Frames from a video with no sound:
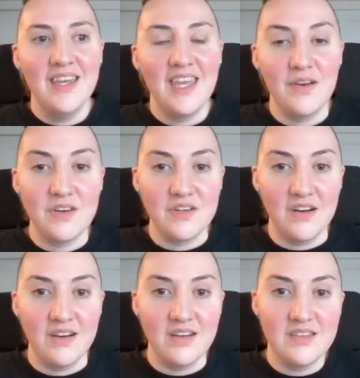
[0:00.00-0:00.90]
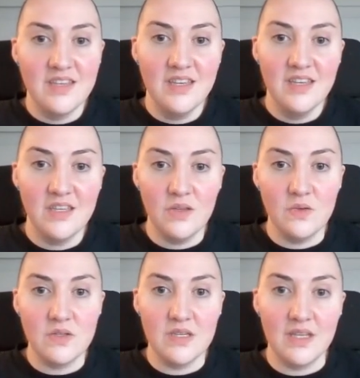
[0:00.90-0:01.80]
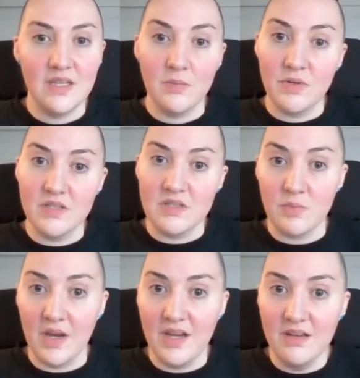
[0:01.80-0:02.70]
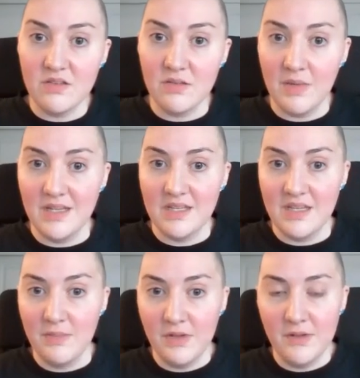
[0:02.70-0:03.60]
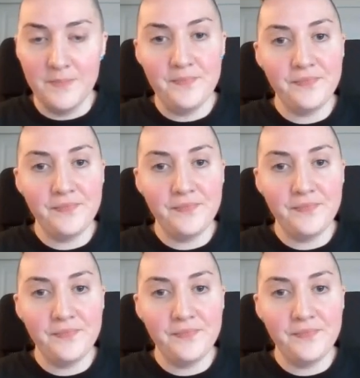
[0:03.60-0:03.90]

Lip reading: character arcs using The Princess Bride as our main example.